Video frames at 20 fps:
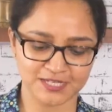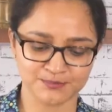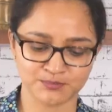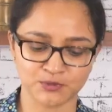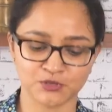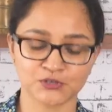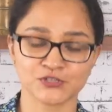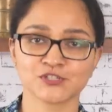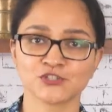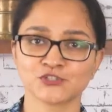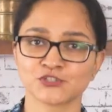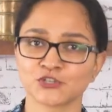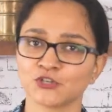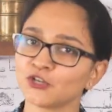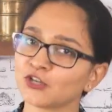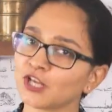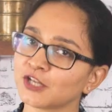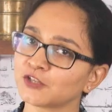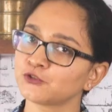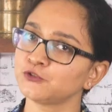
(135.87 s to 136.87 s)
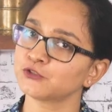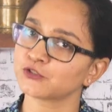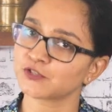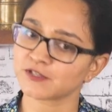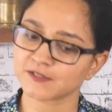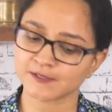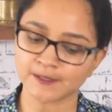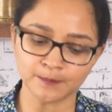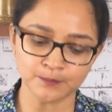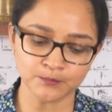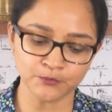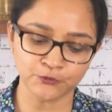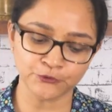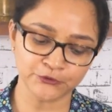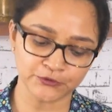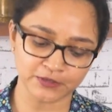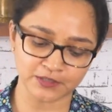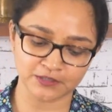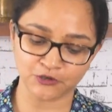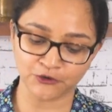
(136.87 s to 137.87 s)
right? Because it's going to get cooked some
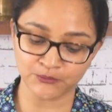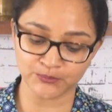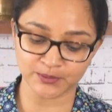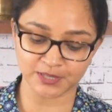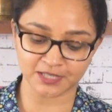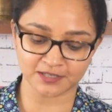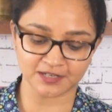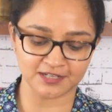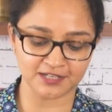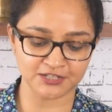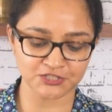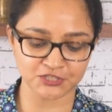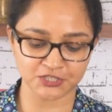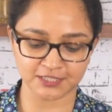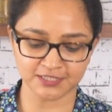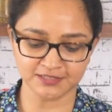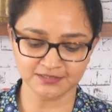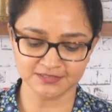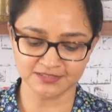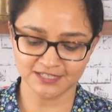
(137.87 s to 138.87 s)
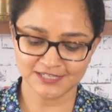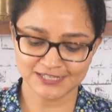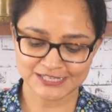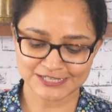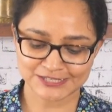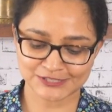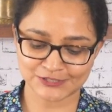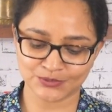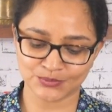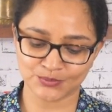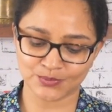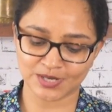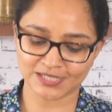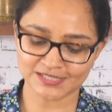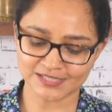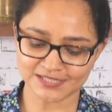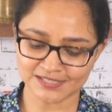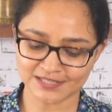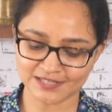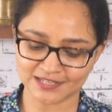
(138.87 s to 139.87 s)
more along with the kala chana. So
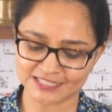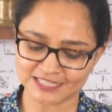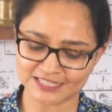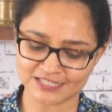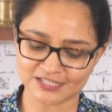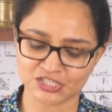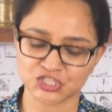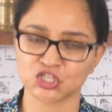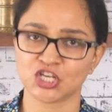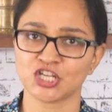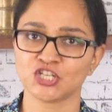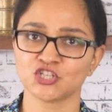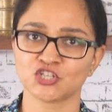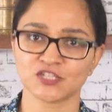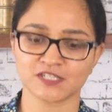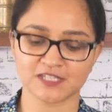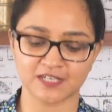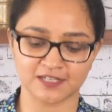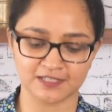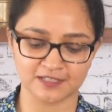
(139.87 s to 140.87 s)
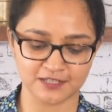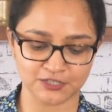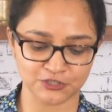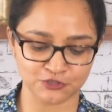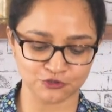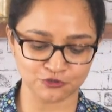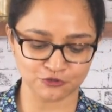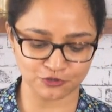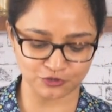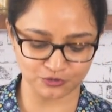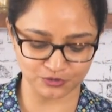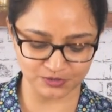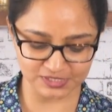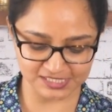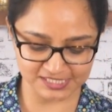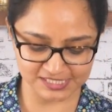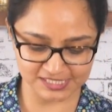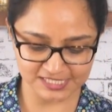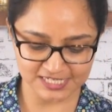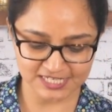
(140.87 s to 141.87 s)
once the onions changes color and
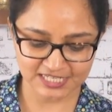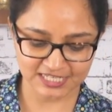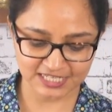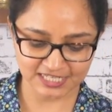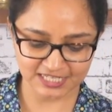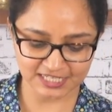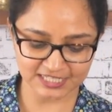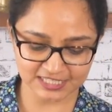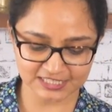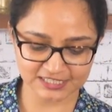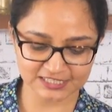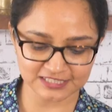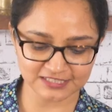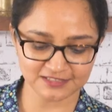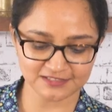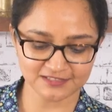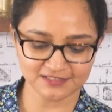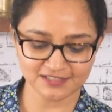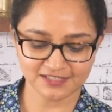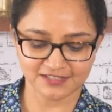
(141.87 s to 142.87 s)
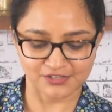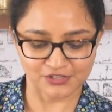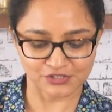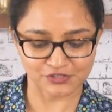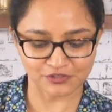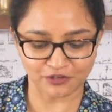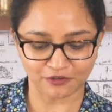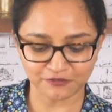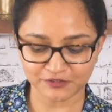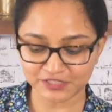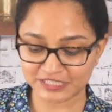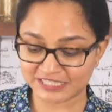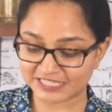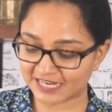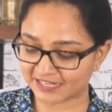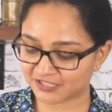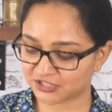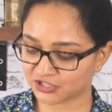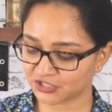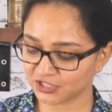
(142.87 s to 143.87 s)
it's getting the softened
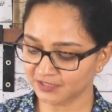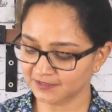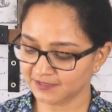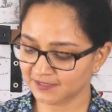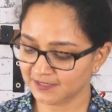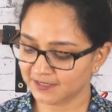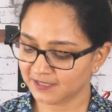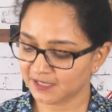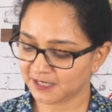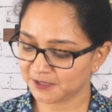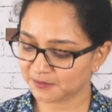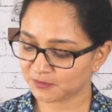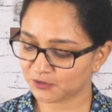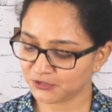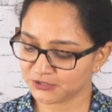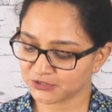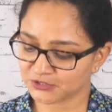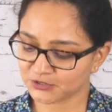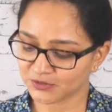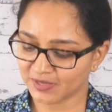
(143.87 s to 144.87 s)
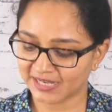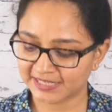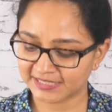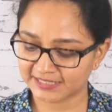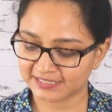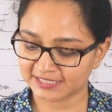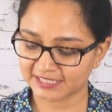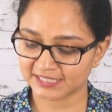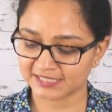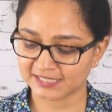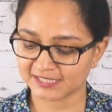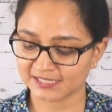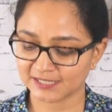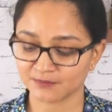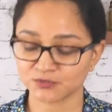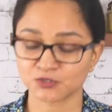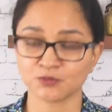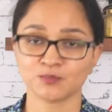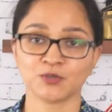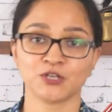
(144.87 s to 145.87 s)
texture, I'm going to add in
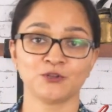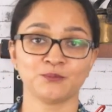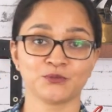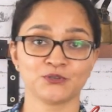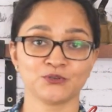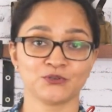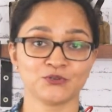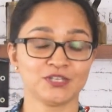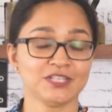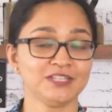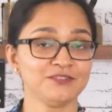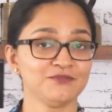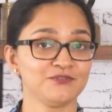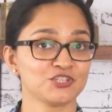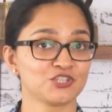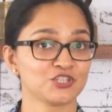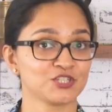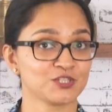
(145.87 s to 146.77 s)
some tomato puree, which